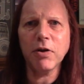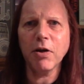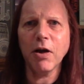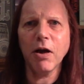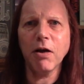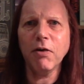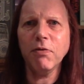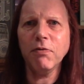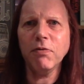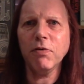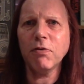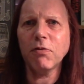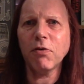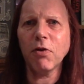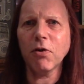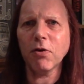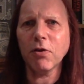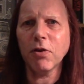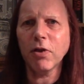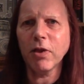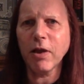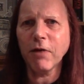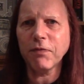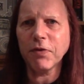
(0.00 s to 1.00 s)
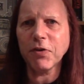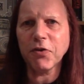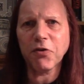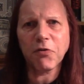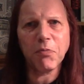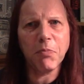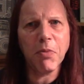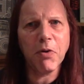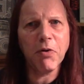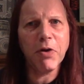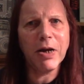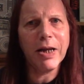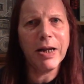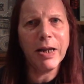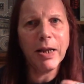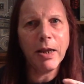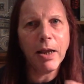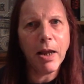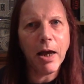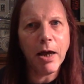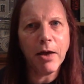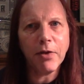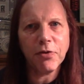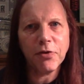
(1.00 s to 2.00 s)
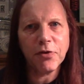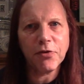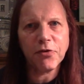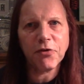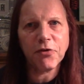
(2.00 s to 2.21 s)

You know, you've got a lovely spirit, let the